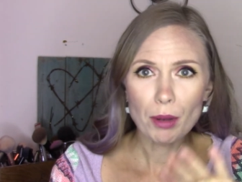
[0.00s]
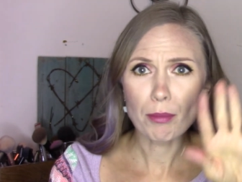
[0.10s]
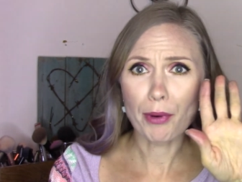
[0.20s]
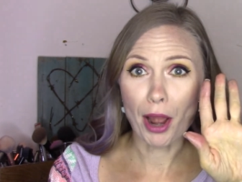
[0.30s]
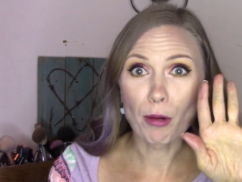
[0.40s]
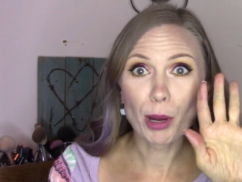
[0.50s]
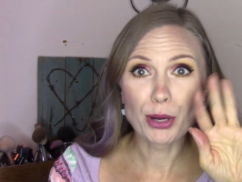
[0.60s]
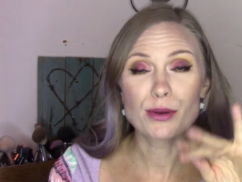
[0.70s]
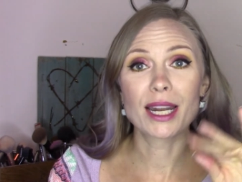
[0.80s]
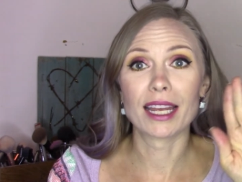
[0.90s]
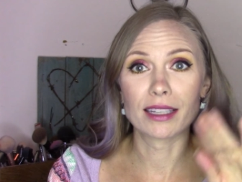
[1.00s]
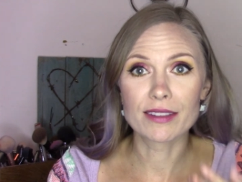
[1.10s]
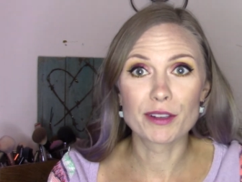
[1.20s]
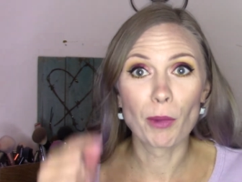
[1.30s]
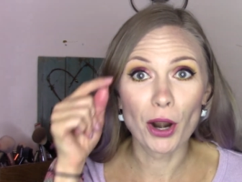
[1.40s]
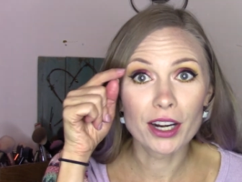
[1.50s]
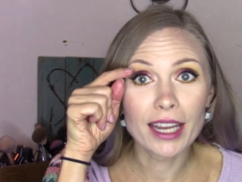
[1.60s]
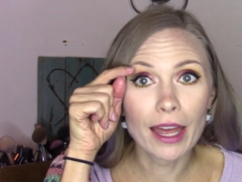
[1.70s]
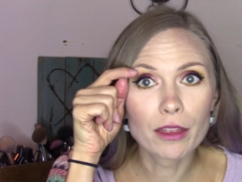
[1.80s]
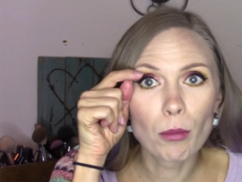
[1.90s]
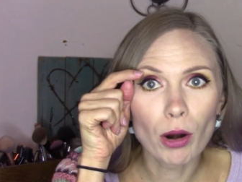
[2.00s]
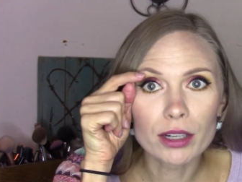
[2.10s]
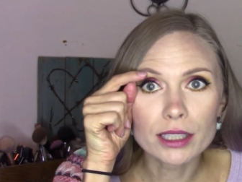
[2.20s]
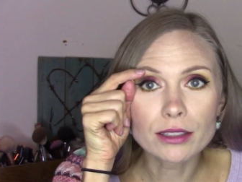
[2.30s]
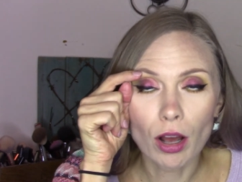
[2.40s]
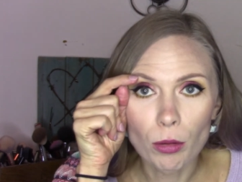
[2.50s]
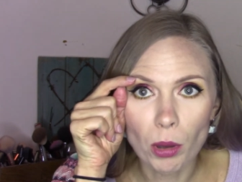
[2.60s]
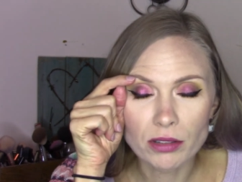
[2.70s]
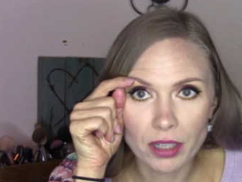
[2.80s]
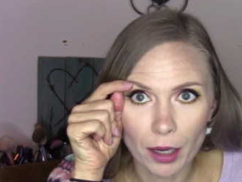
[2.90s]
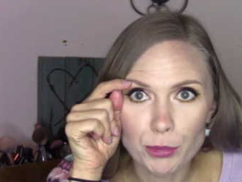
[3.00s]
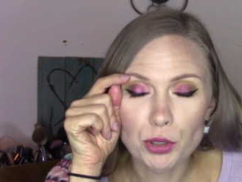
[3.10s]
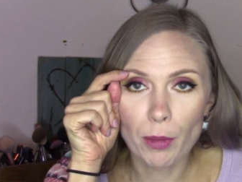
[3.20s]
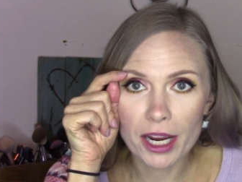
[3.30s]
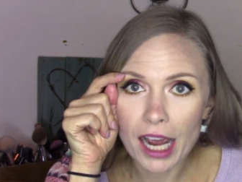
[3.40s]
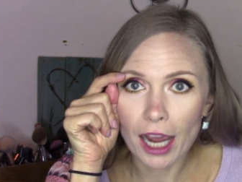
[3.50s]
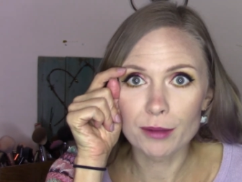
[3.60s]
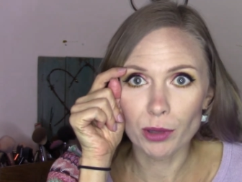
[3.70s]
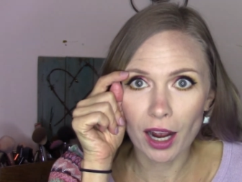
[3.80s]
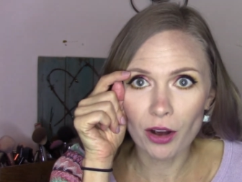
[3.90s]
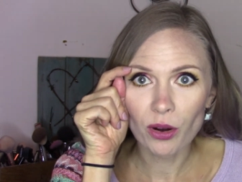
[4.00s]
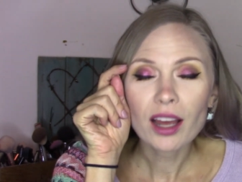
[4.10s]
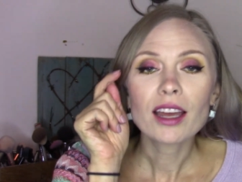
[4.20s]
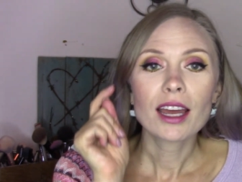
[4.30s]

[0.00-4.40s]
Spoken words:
brow bone and leaves a mark, and the mark is almost up to my eyebrow.